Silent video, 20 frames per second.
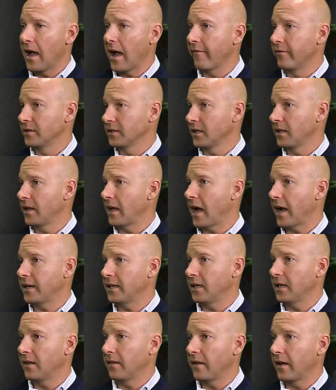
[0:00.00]
Obviously, the
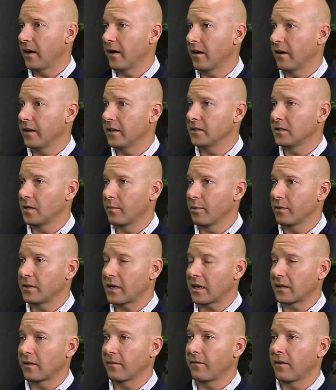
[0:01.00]
idea there is to
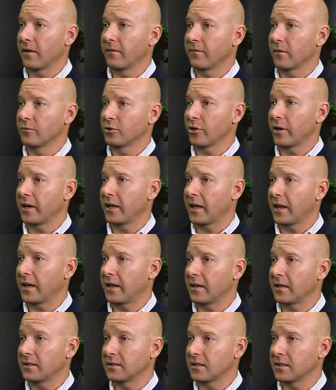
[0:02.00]
protect the fund from trading at
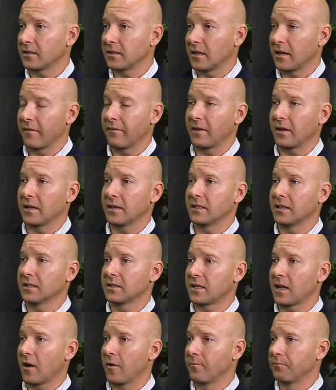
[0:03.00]
any significant
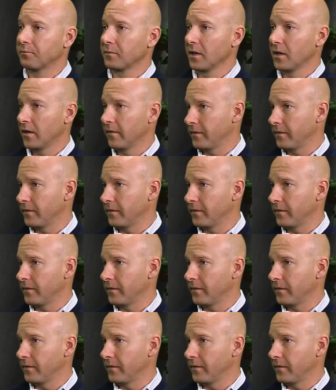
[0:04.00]
discount.